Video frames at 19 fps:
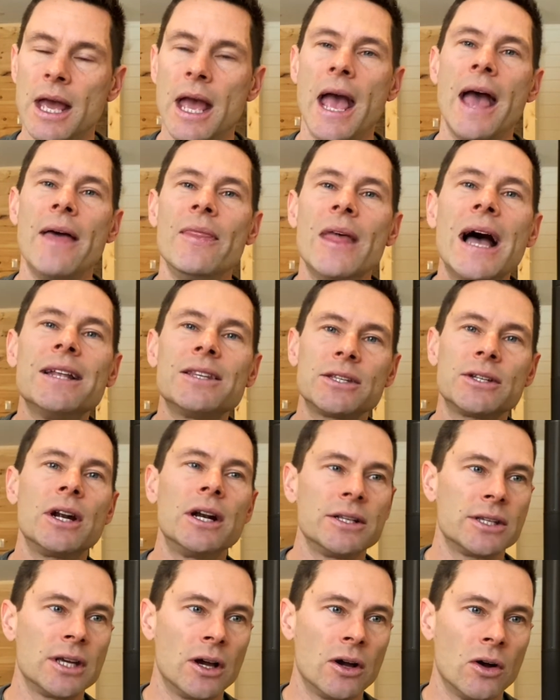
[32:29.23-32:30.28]
And that
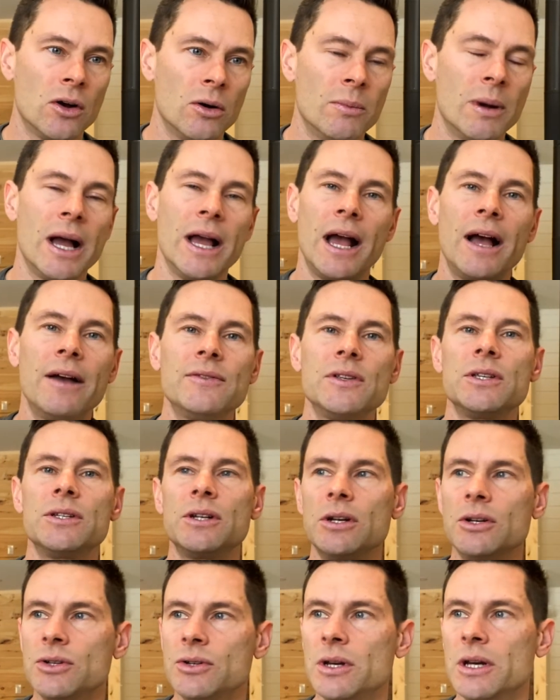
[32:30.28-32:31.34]
starts at home. I have to
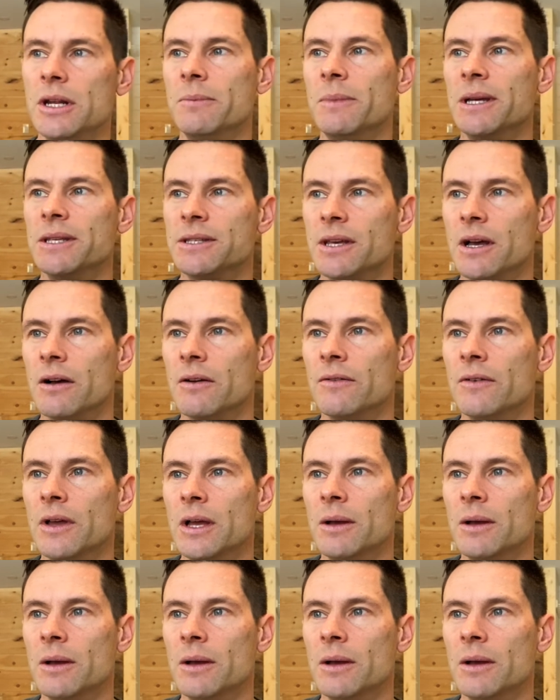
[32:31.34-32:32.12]
start treating myself,